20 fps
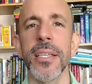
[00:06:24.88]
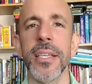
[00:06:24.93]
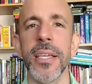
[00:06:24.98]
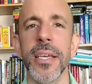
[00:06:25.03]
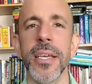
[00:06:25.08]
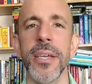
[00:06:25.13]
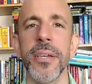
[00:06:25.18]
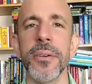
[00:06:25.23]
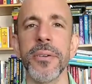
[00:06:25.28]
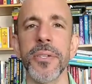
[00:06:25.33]

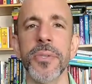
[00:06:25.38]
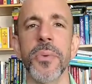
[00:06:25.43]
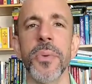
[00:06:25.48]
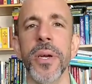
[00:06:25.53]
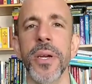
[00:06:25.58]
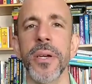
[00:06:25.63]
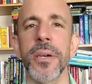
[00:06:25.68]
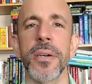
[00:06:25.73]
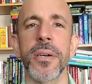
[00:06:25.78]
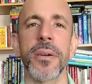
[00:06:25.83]
Here's
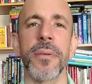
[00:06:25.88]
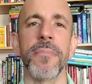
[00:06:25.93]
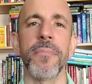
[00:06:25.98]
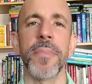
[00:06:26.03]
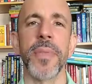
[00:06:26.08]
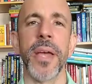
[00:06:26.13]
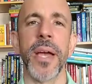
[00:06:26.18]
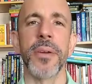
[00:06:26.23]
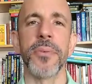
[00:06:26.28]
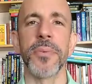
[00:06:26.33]

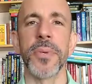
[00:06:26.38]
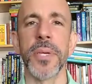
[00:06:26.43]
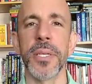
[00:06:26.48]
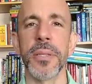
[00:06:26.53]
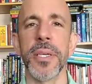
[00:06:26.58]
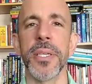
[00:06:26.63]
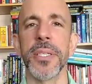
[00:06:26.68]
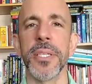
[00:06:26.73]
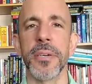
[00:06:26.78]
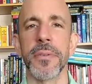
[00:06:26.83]
where I
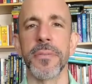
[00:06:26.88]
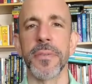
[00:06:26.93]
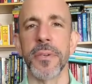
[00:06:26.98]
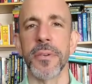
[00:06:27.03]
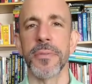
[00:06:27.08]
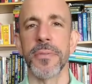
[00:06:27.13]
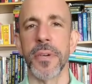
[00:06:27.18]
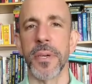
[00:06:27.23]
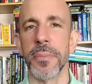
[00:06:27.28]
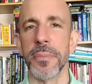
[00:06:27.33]
really differ
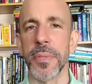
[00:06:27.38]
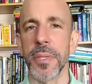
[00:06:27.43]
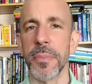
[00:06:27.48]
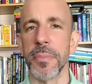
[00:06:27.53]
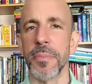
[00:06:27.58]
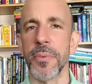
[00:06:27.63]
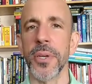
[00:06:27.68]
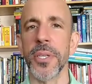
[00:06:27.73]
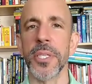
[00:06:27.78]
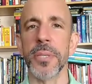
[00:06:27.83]
from the
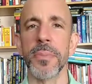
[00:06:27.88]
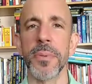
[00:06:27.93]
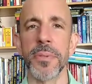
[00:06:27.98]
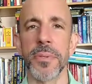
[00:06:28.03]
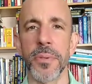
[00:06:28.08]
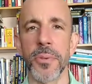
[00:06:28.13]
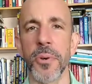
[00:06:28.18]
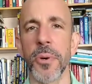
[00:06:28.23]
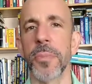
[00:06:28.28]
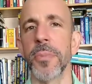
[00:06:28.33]
principles
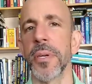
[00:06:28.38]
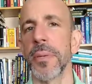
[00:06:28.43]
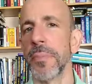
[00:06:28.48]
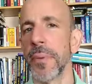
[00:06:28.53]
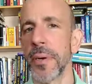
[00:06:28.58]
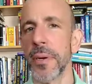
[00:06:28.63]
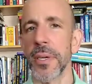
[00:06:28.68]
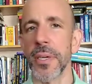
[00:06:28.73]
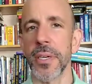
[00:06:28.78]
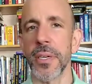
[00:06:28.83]
of corporate
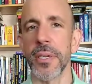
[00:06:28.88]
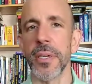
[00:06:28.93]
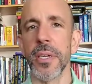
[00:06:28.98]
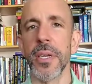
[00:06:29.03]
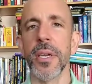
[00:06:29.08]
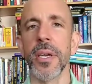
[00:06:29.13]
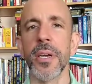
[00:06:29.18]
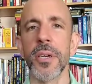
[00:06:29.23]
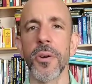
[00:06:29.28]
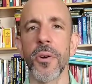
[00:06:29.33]
America.
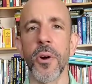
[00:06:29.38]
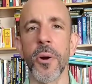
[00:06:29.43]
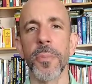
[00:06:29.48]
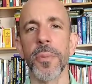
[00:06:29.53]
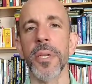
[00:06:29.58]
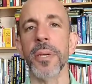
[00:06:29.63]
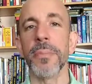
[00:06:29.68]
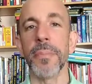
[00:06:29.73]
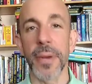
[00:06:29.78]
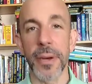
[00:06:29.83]

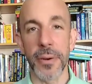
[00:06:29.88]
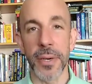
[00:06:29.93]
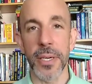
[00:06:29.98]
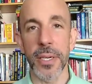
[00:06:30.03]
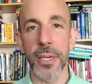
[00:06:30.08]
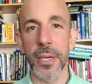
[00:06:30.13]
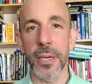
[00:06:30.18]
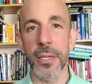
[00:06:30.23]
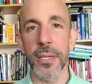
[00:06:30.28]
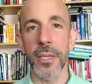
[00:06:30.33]
Corporate
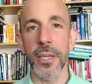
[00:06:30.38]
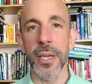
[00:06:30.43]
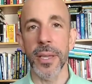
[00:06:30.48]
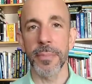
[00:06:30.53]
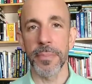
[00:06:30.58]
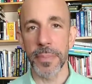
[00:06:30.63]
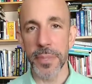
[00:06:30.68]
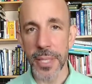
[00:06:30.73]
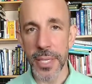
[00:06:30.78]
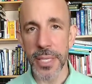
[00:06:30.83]
America,
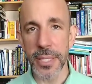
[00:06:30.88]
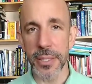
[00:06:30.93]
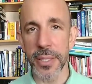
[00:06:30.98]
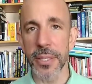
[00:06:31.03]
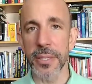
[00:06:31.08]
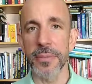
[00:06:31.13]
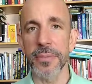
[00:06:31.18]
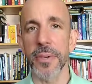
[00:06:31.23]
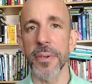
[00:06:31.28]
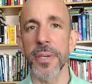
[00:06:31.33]
and please
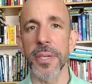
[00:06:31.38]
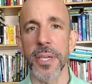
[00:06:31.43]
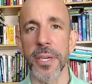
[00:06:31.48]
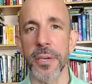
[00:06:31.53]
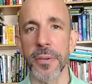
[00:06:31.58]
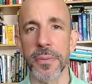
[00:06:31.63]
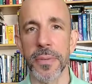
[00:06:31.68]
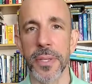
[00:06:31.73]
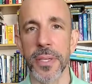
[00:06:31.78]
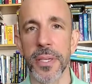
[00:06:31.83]
listen very
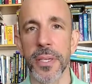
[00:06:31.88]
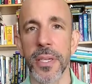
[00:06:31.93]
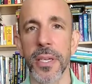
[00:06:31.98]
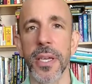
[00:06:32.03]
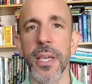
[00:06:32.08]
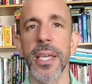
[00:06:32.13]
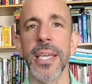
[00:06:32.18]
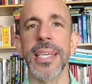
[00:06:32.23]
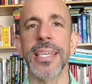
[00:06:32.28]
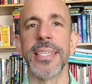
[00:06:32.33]
carefully,
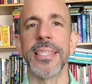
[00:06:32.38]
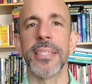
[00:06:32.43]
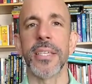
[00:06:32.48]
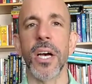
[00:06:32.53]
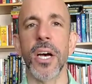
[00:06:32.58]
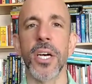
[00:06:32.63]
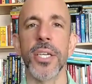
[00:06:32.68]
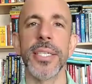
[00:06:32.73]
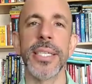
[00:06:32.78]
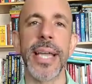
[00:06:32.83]
is
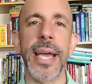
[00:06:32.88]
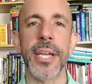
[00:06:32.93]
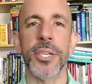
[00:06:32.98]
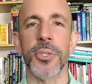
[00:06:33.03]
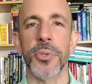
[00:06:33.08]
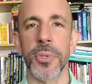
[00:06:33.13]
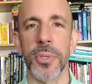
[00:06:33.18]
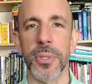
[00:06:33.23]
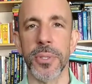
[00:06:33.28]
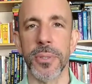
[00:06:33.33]

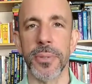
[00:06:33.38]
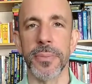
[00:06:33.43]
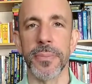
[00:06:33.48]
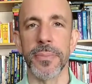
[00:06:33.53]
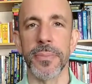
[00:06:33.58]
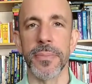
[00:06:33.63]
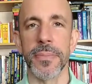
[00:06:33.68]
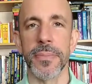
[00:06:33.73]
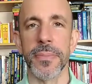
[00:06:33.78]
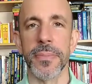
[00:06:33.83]
unnatural.
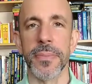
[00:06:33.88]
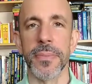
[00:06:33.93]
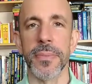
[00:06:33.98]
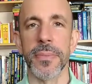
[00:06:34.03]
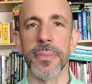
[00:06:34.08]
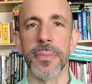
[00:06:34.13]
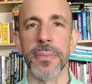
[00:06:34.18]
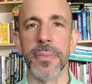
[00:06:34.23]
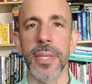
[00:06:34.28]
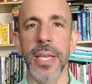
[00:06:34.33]

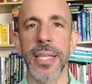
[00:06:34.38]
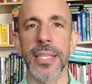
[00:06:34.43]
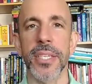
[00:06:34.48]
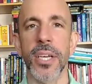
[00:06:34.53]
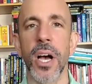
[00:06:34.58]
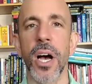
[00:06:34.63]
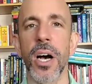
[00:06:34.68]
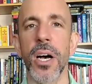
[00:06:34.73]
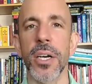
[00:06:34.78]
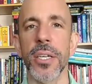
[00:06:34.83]
It's
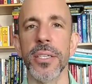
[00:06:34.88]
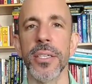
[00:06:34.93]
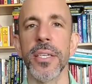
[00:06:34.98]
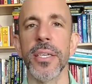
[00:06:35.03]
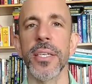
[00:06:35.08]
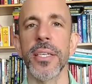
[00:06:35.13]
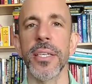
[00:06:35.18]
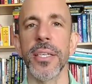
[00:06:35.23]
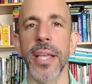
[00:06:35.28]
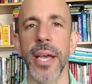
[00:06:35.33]

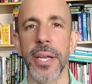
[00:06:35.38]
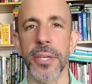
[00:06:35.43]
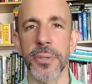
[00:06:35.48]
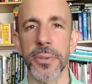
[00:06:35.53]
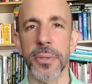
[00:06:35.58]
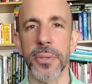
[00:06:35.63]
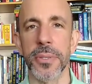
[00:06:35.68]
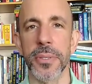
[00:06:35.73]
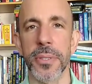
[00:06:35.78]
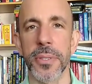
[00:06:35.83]

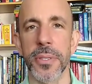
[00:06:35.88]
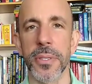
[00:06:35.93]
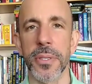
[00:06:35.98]
unnatural.